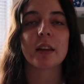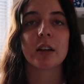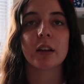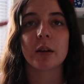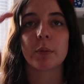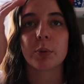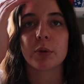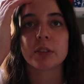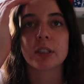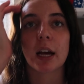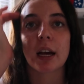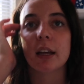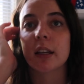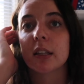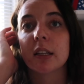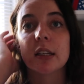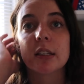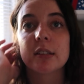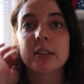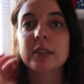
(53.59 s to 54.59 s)
the
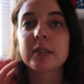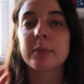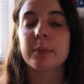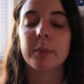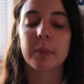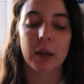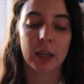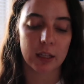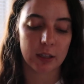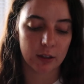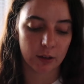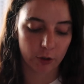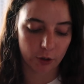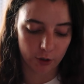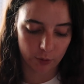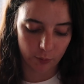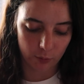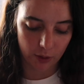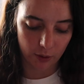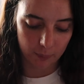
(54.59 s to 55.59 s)
protagonist's main
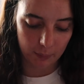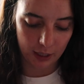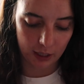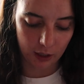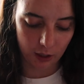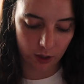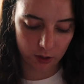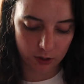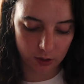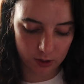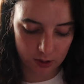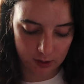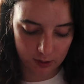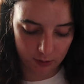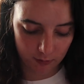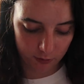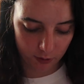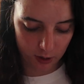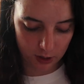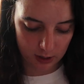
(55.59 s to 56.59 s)
or the main character's
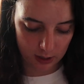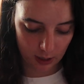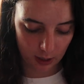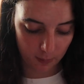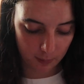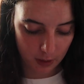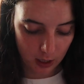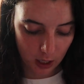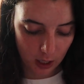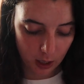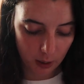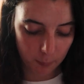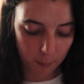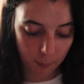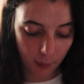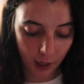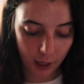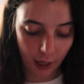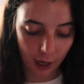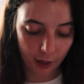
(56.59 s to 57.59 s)
first name,
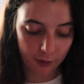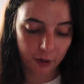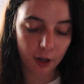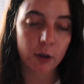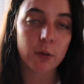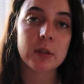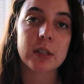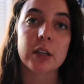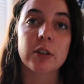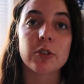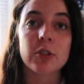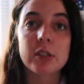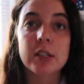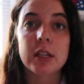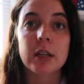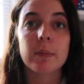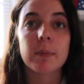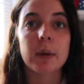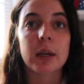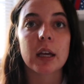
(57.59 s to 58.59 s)
but I thought it was
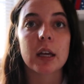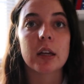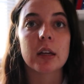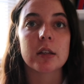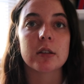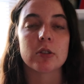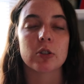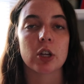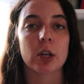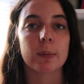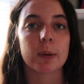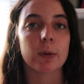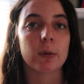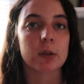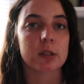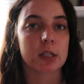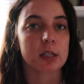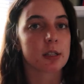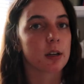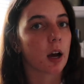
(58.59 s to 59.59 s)
interesting because Jamie
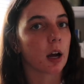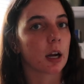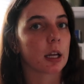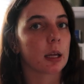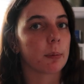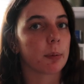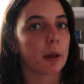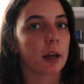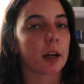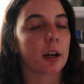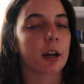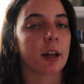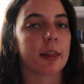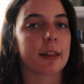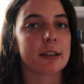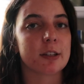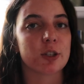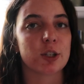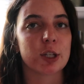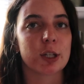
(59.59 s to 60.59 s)
was this hockey player and
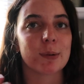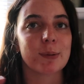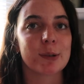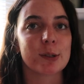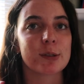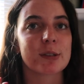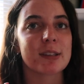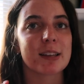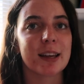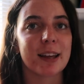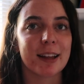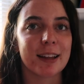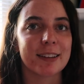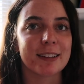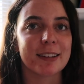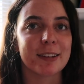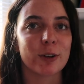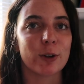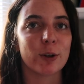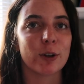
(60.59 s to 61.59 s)
then she was a
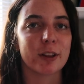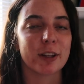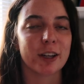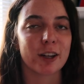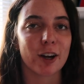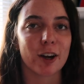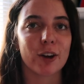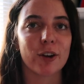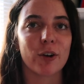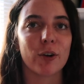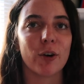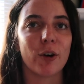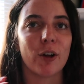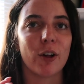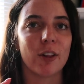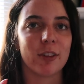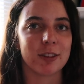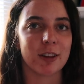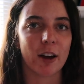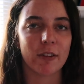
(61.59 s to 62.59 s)
little
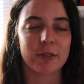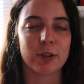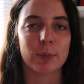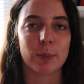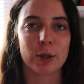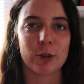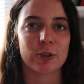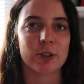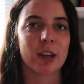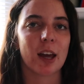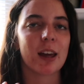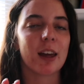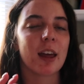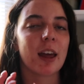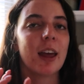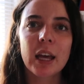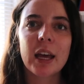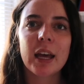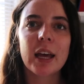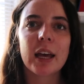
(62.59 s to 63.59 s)
lyrical, loved music.
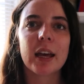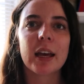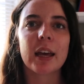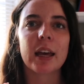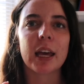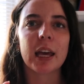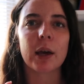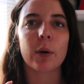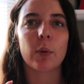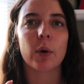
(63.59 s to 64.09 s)
It